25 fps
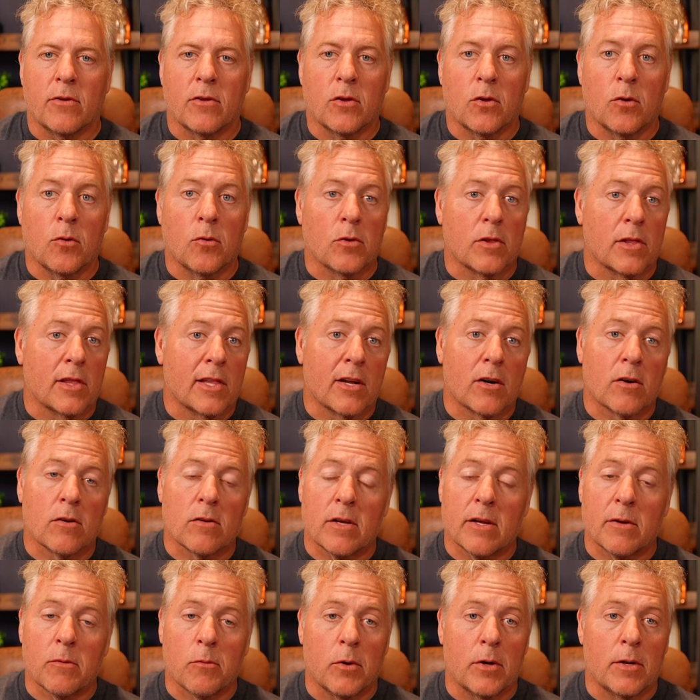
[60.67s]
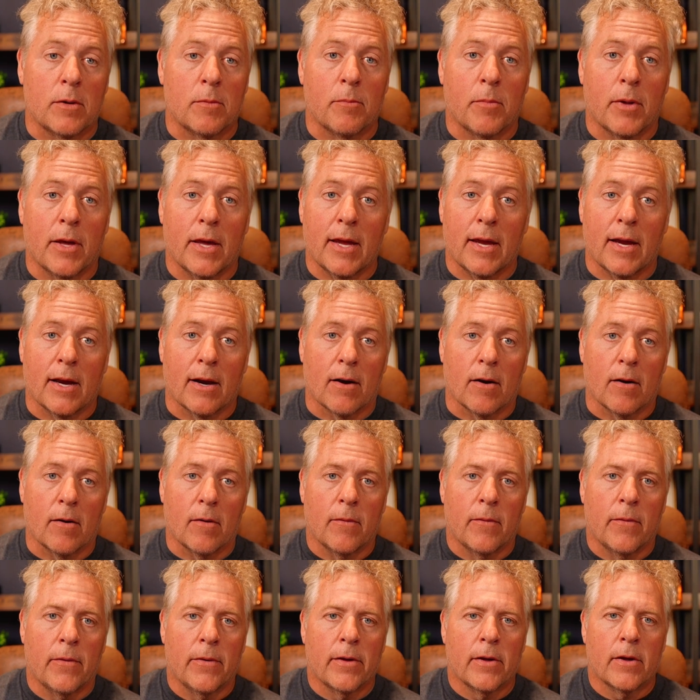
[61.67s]
You literally wouldn't be here.
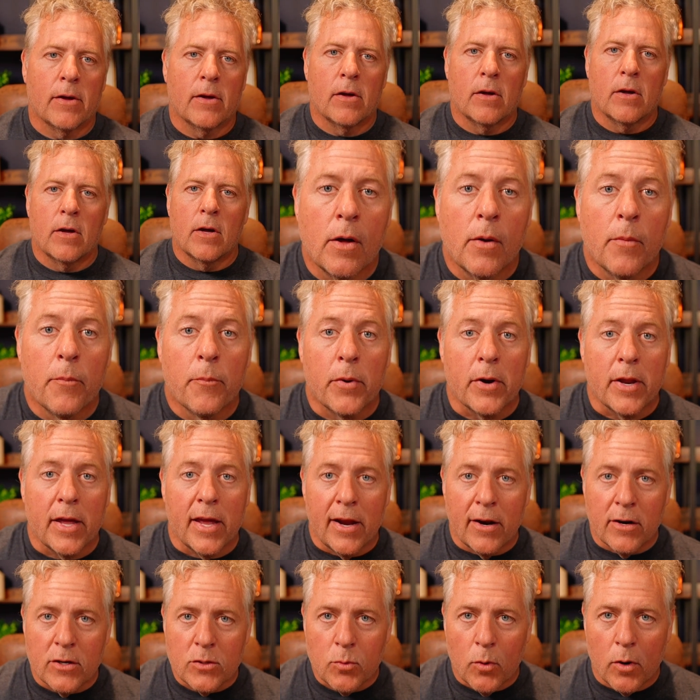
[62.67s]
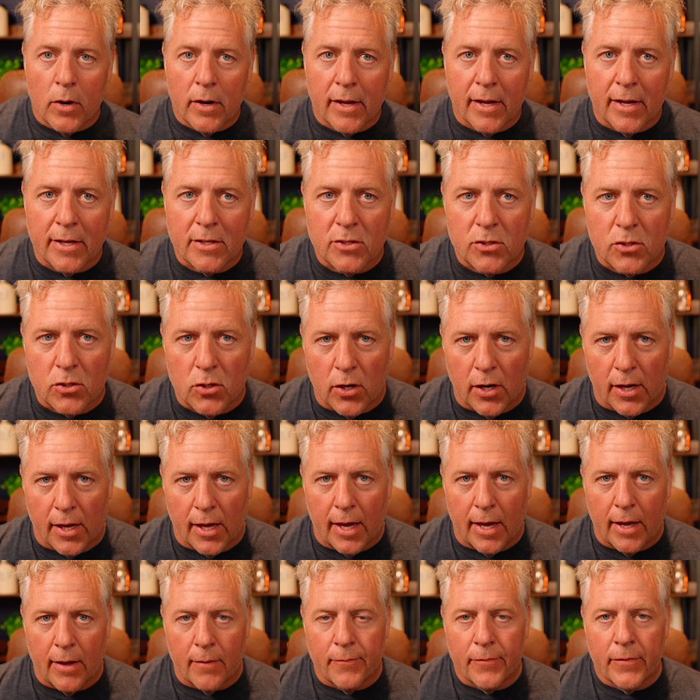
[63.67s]
But here's where it gets
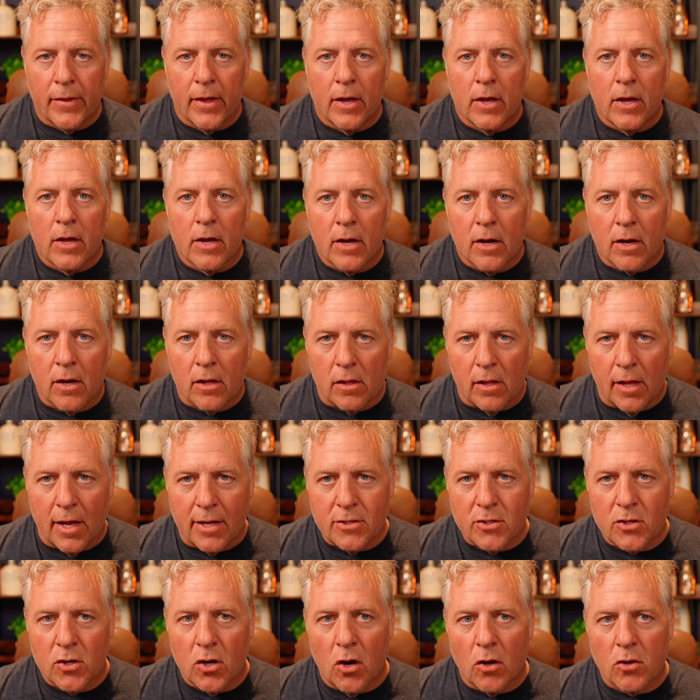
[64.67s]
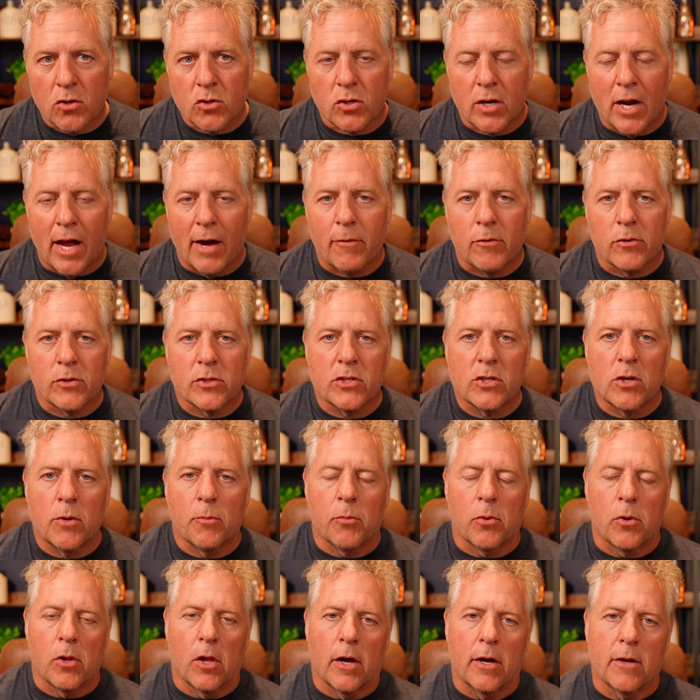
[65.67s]
tricky. Cholesterol travels in your
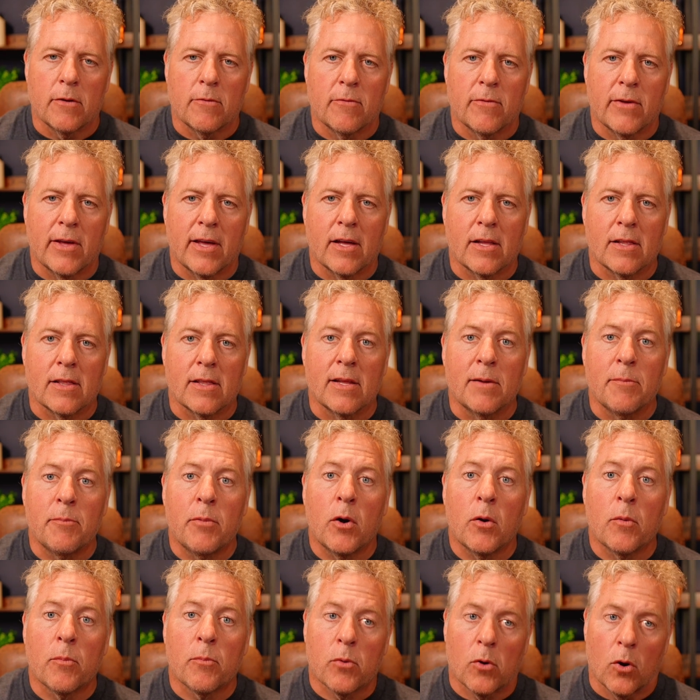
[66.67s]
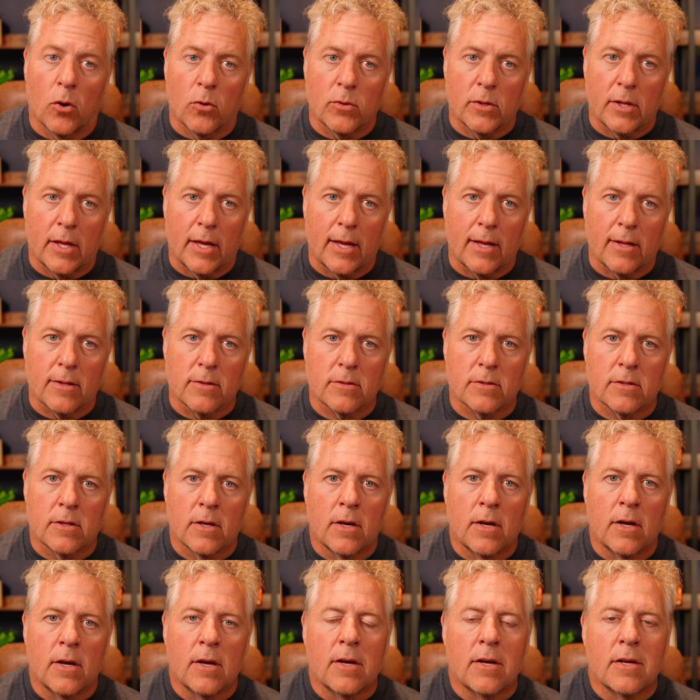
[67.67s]
blood via lipoproteins.
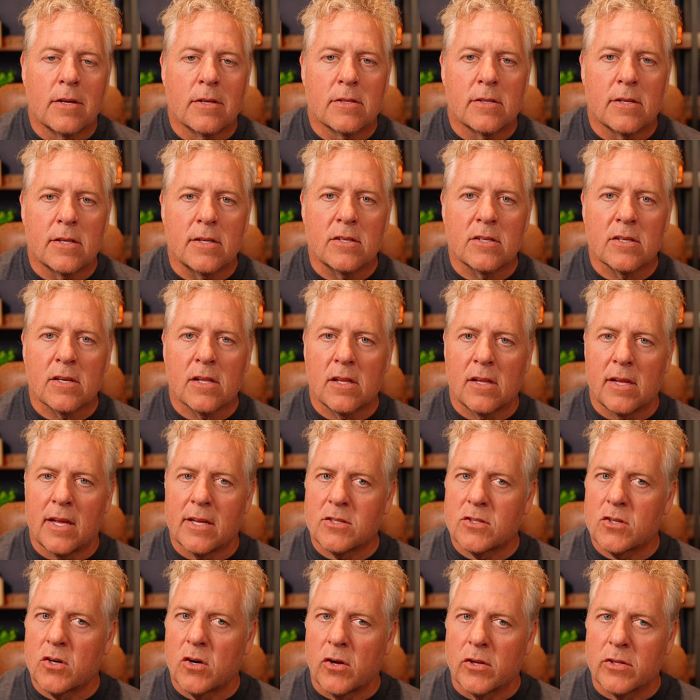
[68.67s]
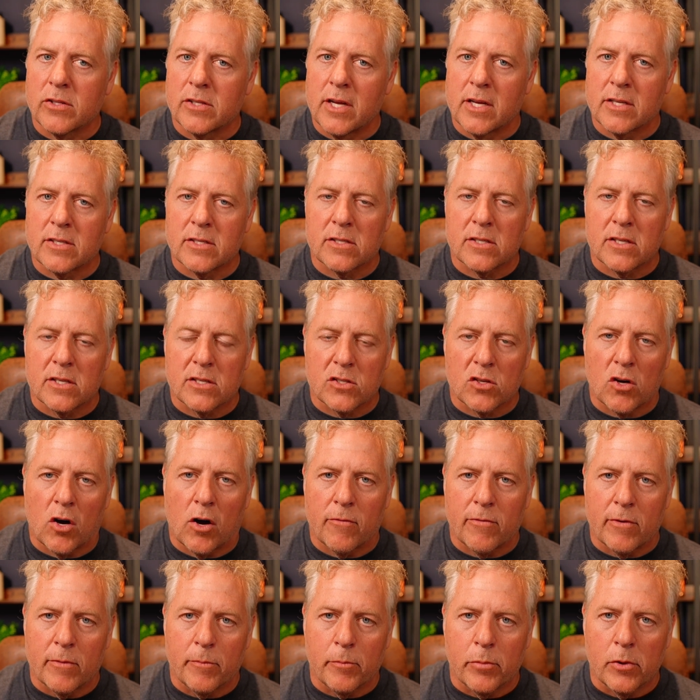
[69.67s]
Since cholesterol doesn't
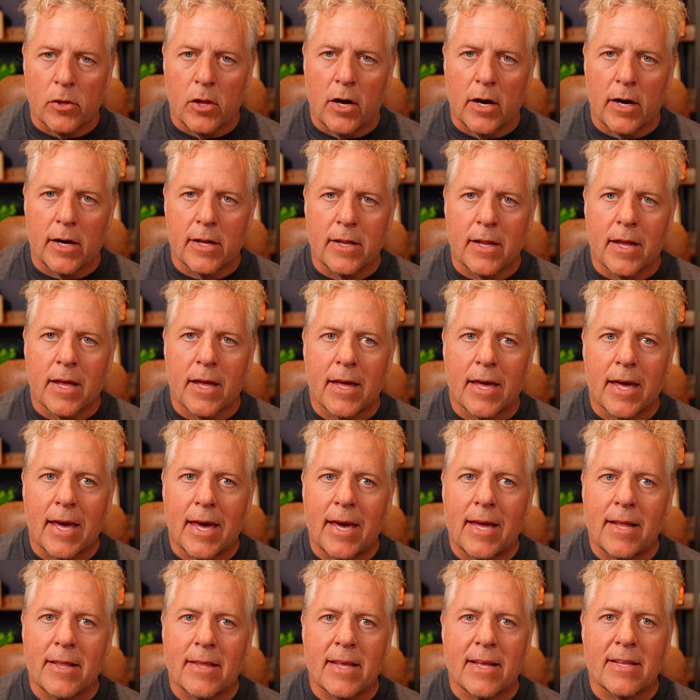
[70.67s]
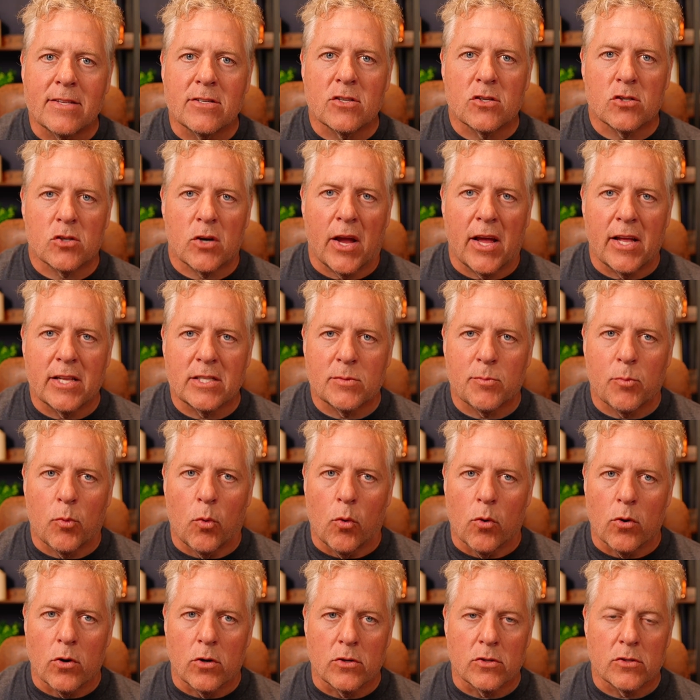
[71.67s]
dissolve in blood, it needs
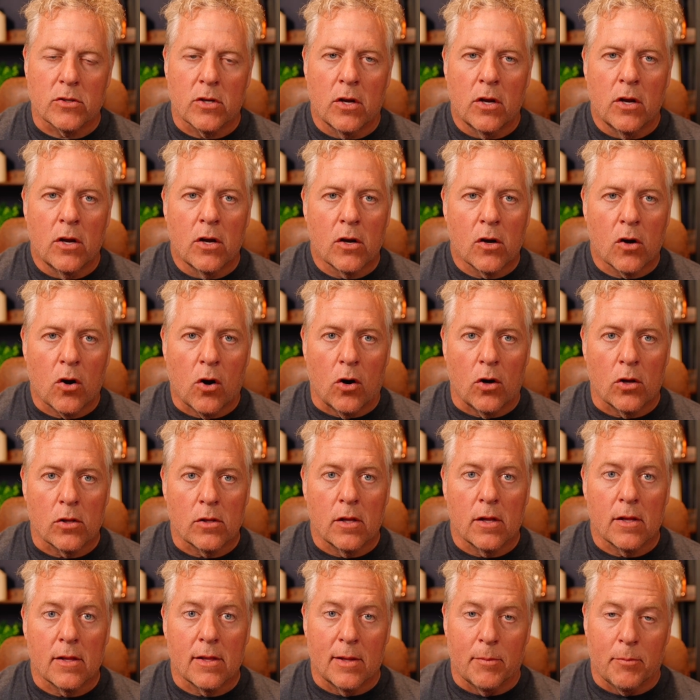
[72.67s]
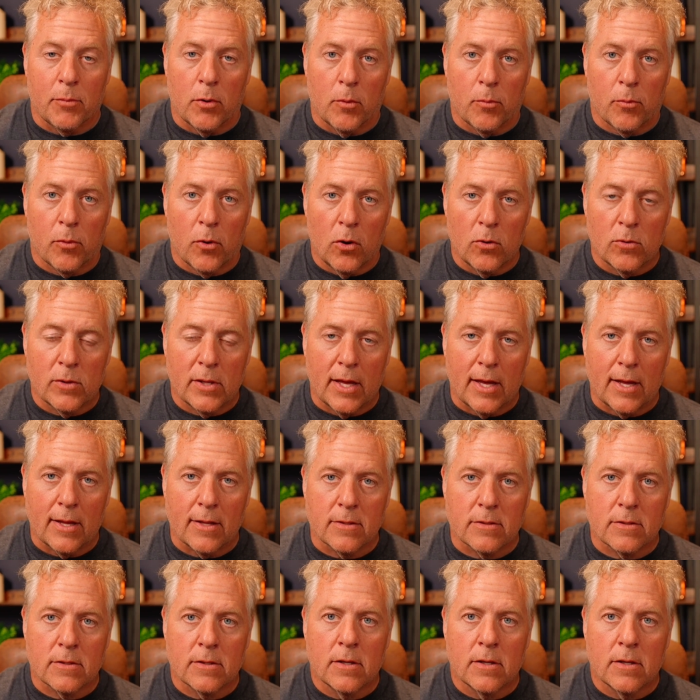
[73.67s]
transporters called lipoproteins.